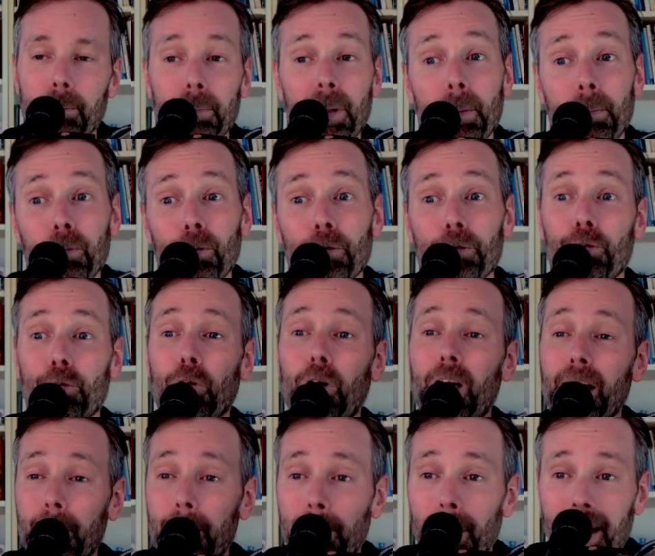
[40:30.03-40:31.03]
People with
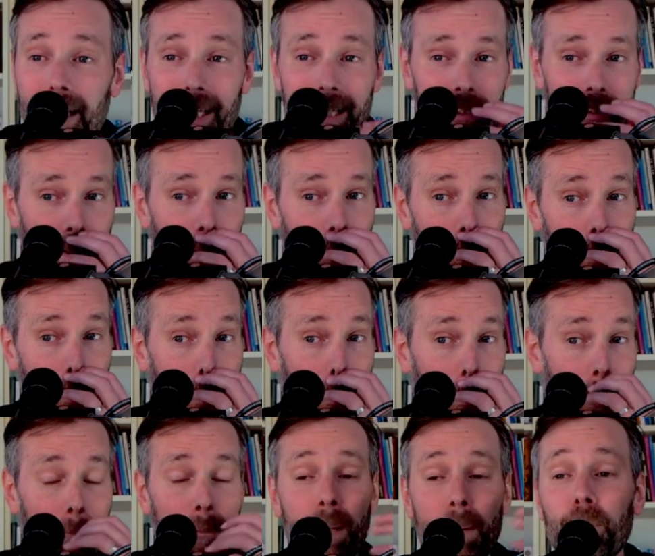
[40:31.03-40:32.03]
chronic pain,
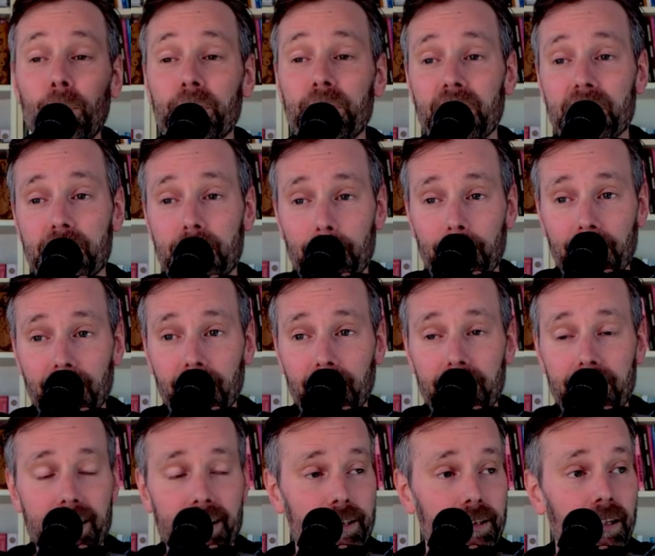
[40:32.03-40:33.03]
people with
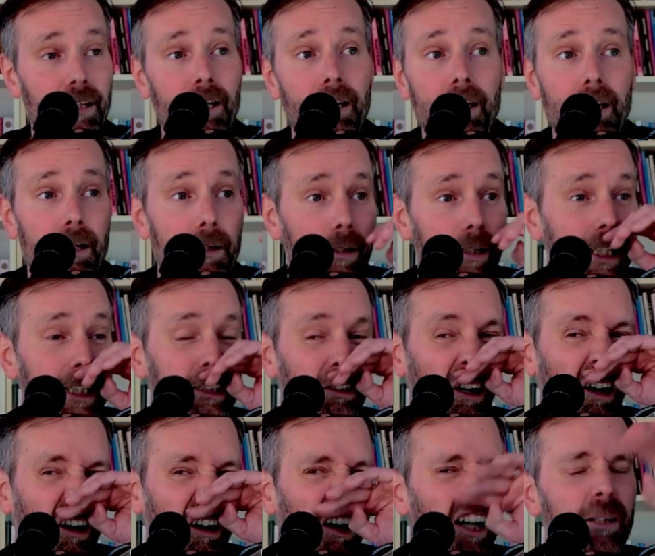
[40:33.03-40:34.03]
disabilities. It's
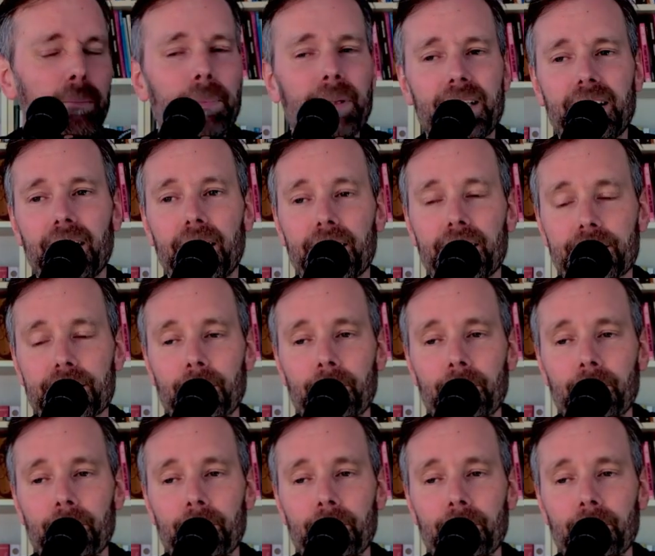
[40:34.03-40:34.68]
odd because